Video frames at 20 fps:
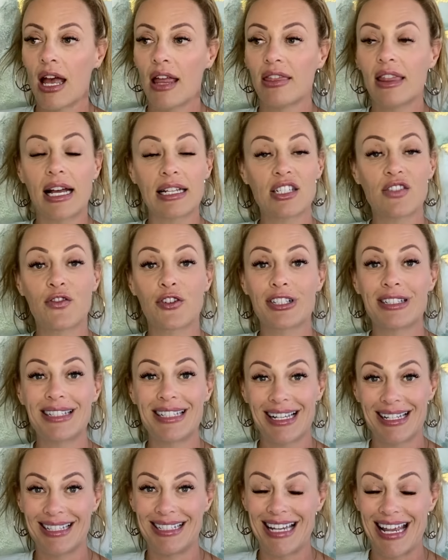That's for
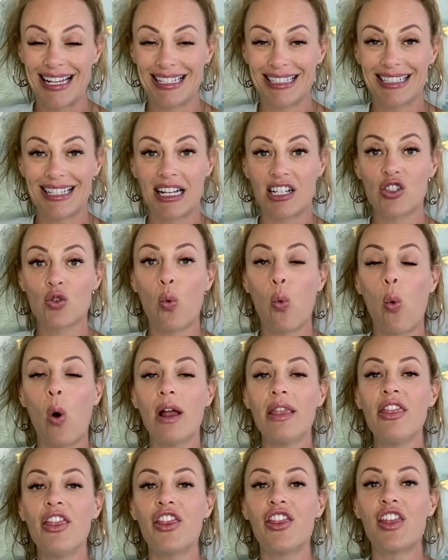six dates. That is
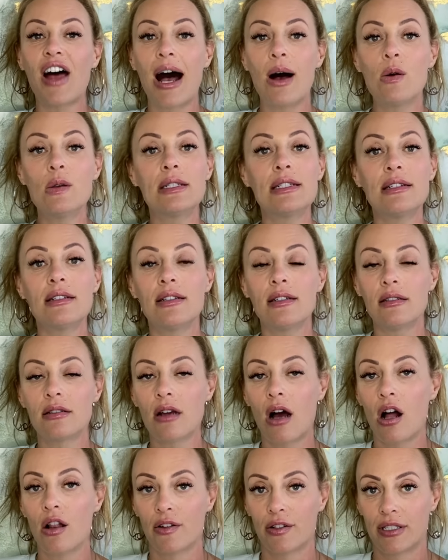one thousand
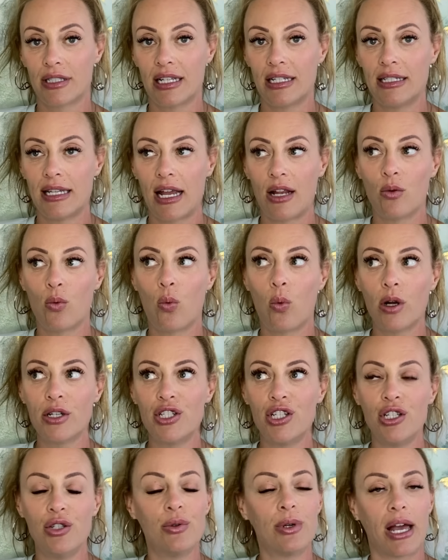dollars a date. What
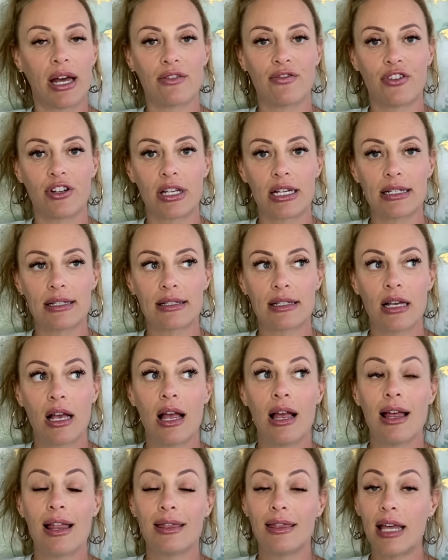do you get for this?
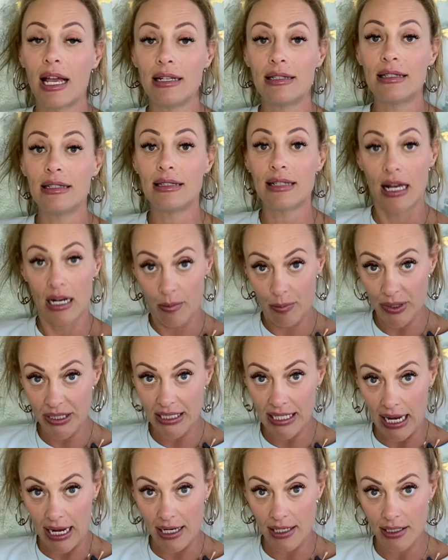They set up a
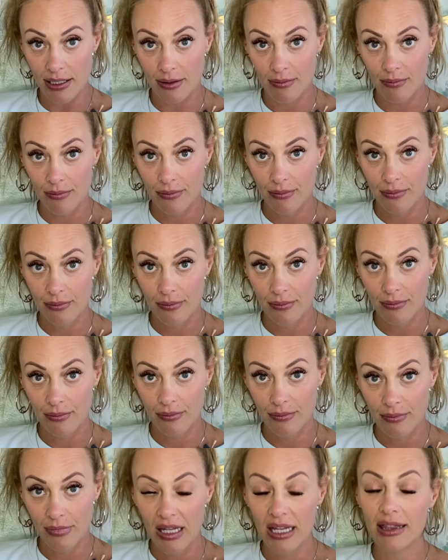date.
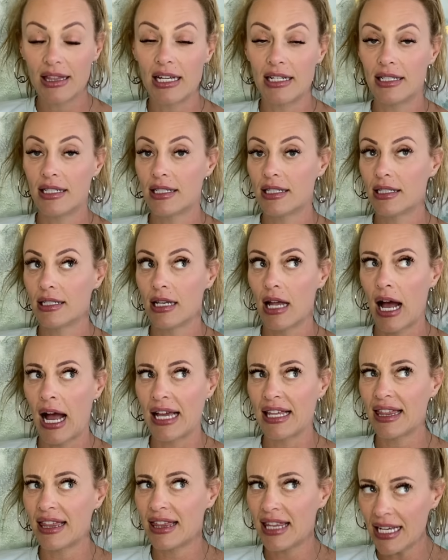They, I
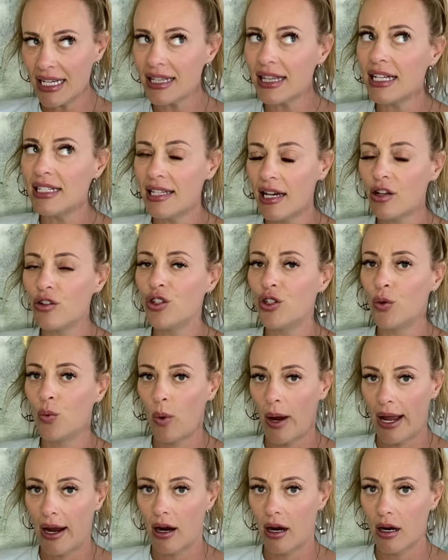think they tell you
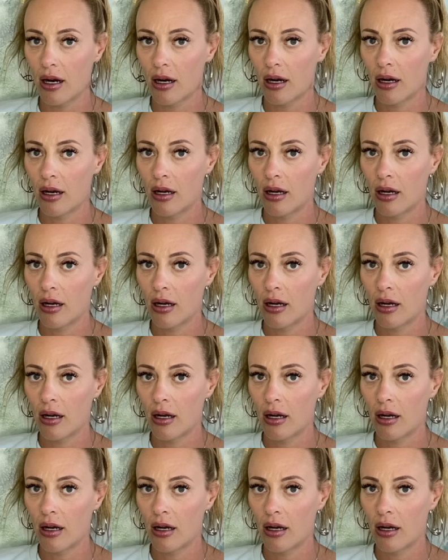where.